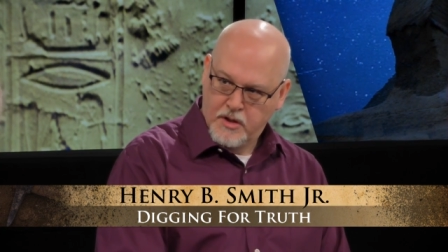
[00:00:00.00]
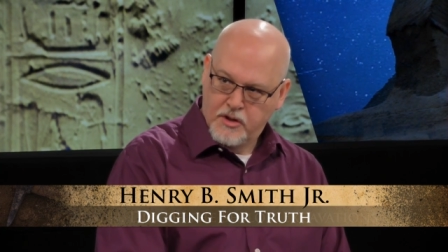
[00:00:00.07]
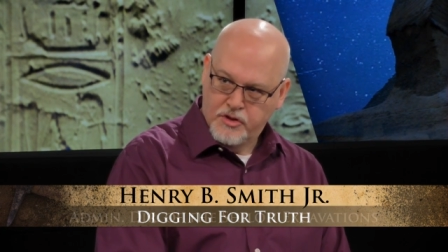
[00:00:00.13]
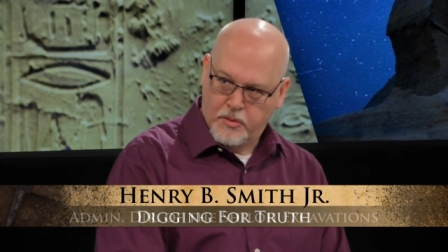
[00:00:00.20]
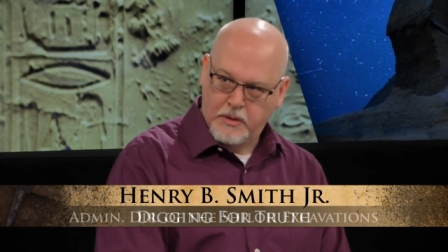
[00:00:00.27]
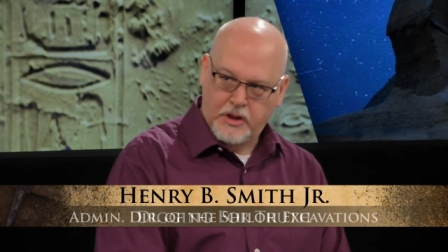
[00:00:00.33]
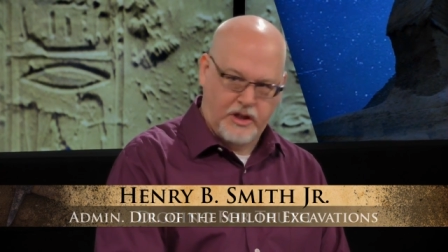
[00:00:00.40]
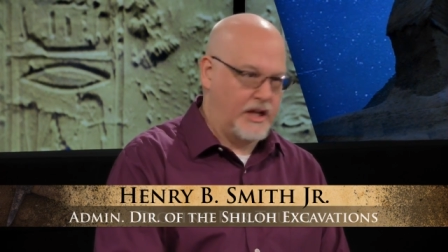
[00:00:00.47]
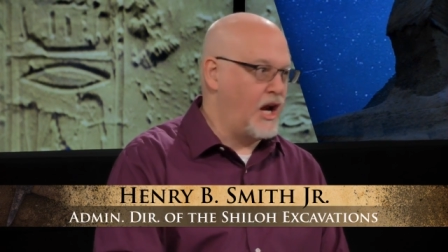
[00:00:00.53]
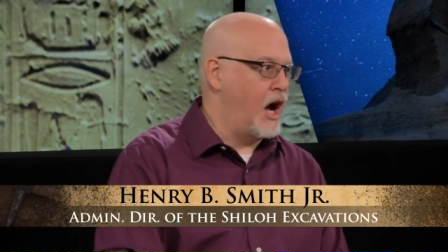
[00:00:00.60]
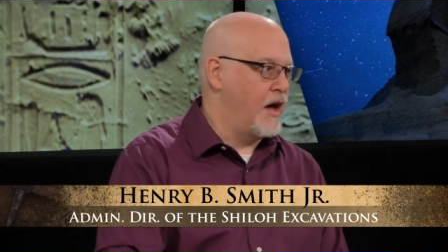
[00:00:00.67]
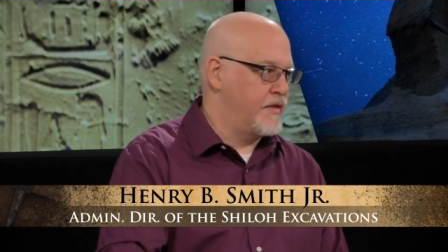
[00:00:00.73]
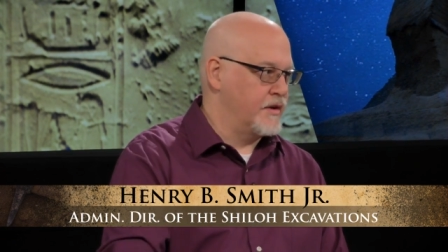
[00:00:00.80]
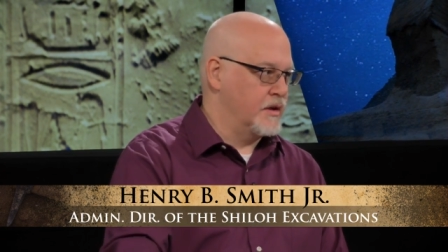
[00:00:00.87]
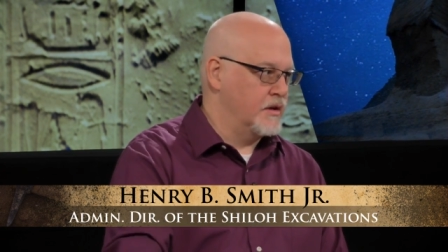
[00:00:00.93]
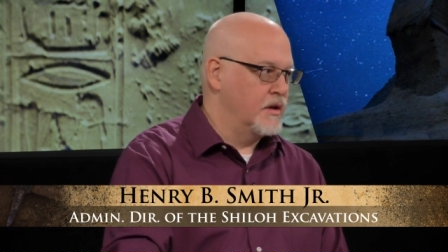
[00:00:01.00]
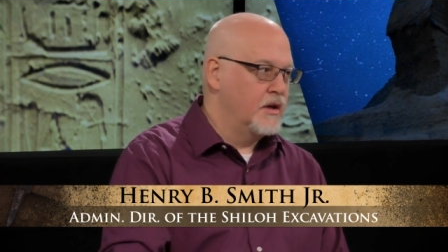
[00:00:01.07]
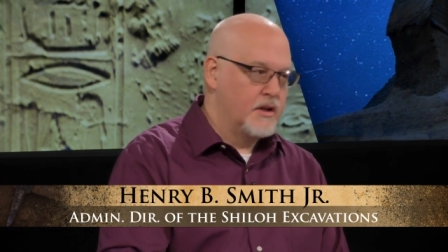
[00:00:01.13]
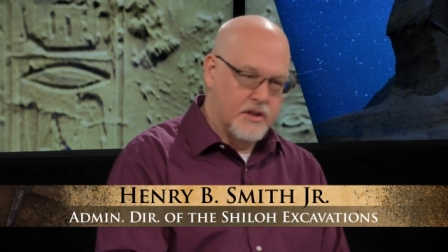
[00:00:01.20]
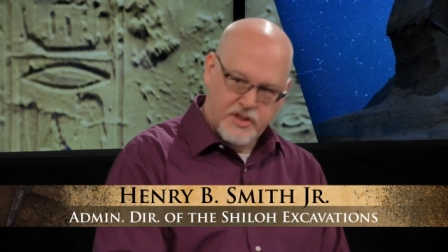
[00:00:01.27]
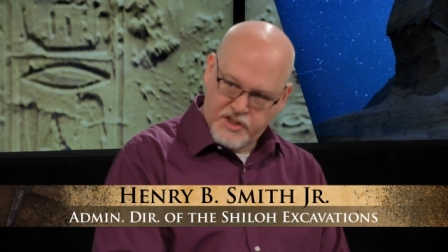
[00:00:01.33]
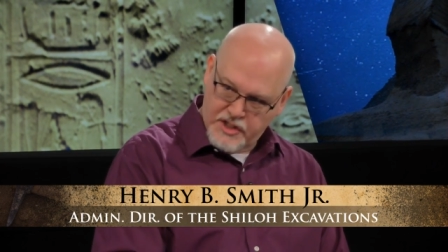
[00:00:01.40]
So we look at other
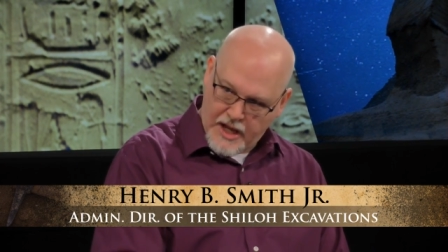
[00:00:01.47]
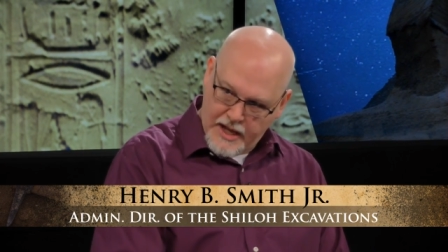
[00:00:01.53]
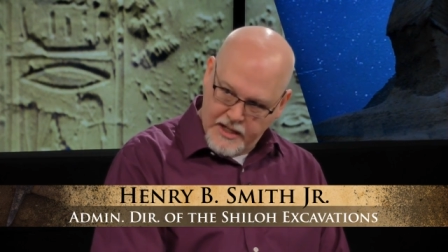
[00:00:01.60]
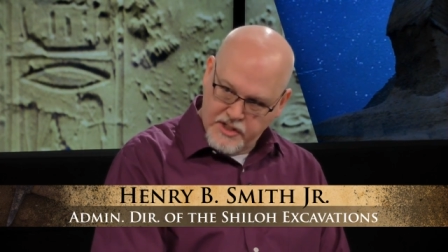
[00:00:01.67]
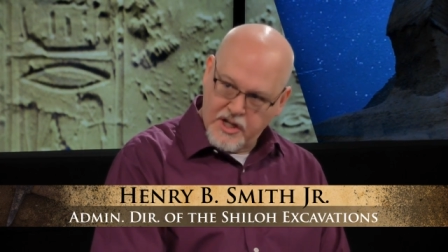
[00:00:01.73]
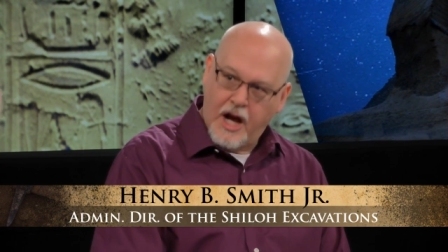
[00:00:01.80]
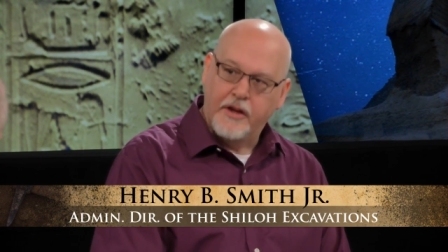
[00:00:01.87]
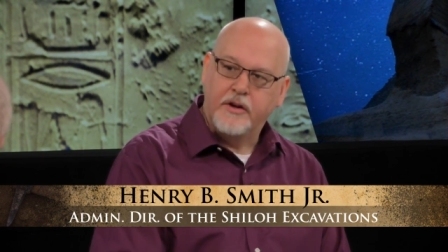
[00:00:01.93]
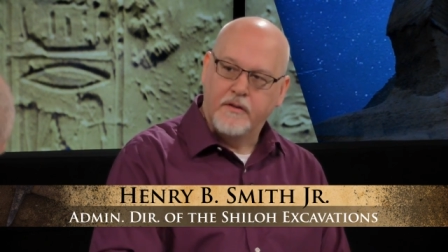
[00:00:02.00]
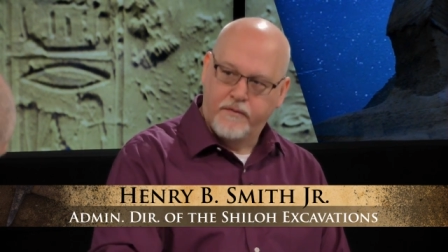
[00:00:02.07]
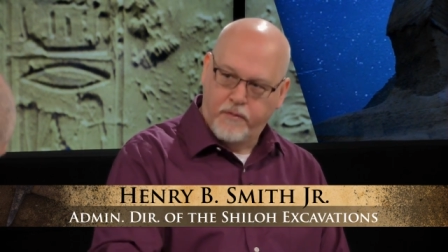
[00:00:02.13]
sites, other